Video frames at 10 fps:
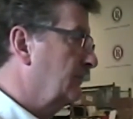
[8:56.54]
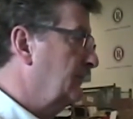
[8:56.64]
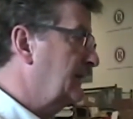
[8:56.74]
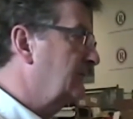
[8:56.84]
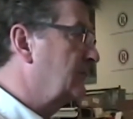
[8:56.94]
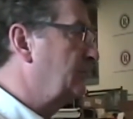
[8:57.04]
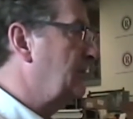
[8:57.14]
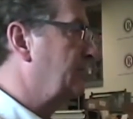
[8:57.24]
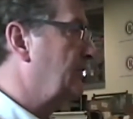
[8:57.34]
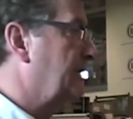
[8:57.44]
many of the
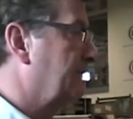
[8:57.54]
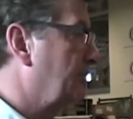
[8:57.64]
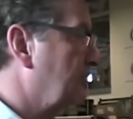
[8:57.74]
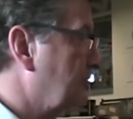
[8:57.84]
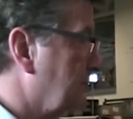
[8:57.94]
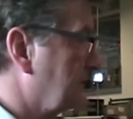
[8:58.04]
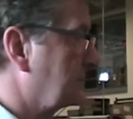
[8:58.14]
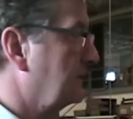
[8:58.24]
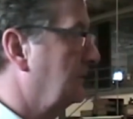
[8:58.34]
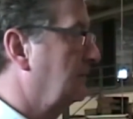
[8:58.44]
people that
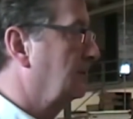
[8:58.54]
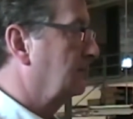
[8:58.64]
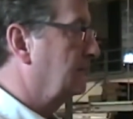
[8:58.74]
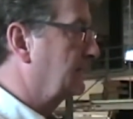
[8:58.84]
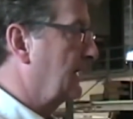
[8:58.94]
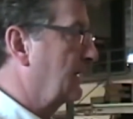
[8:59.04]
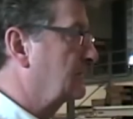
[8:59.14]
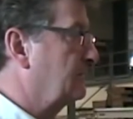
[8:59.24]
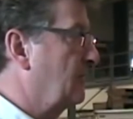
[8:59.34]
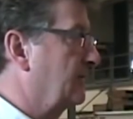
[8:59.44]
purchase the
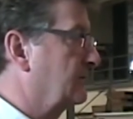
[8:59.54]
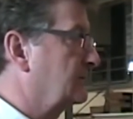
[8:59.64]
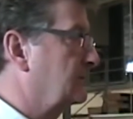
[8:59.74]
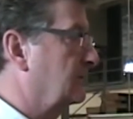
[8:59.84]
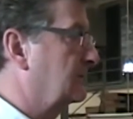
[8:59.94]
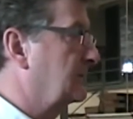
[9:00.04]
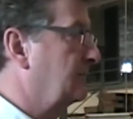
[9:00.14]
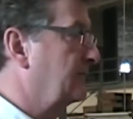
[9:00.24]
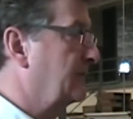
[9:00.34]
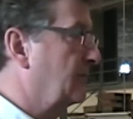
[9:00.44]
gas models, some
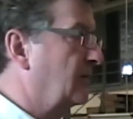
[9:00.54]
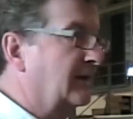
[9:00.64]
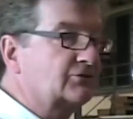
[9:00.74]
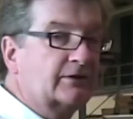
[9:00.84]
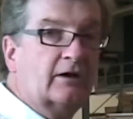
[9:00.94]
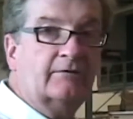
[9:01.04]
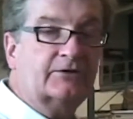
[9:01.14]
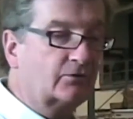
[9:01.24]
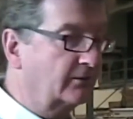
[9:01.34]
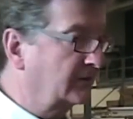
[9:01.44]
of them are actually off
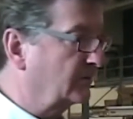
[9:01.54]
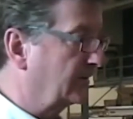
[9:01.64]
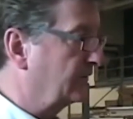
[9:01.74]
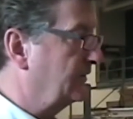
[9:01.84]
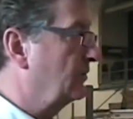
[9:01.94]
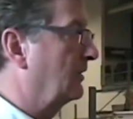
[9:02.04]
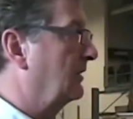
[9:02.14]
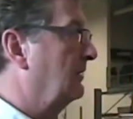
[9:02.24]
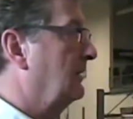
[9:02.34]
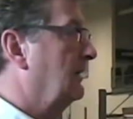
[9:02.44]
the grid, quite a few
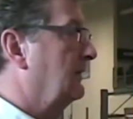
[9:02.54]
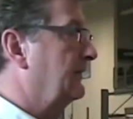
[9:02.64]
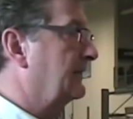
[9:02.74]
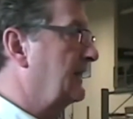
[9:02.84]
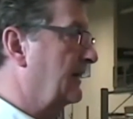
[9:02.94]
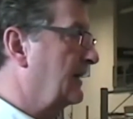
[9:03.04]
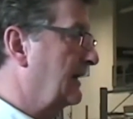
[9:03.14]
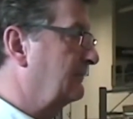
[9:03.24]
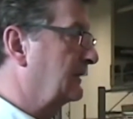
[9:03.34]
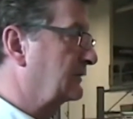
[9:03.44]
are. They can't
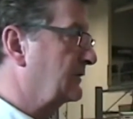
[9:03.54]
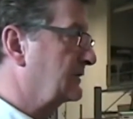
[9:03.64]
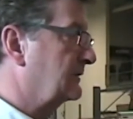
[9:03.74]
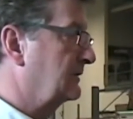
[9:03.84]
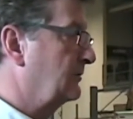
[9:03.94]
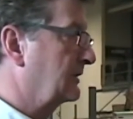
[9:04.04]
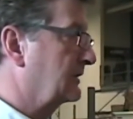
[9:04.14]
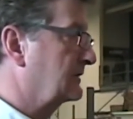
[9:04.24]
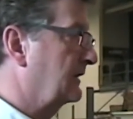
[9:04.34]
have electricity because